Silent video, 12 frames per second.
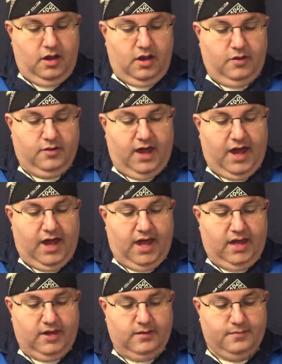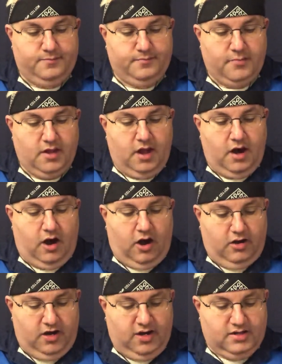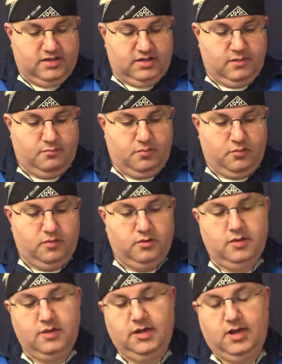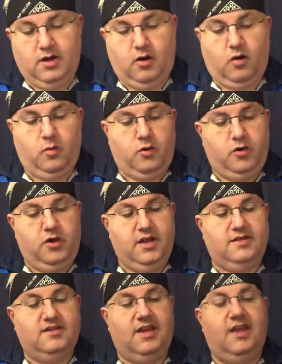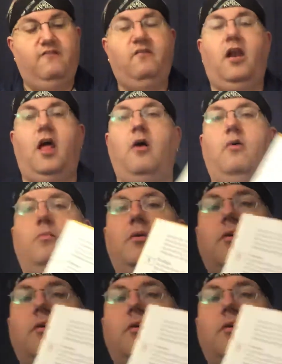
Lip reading: Okay, our next symbol or word is envelope.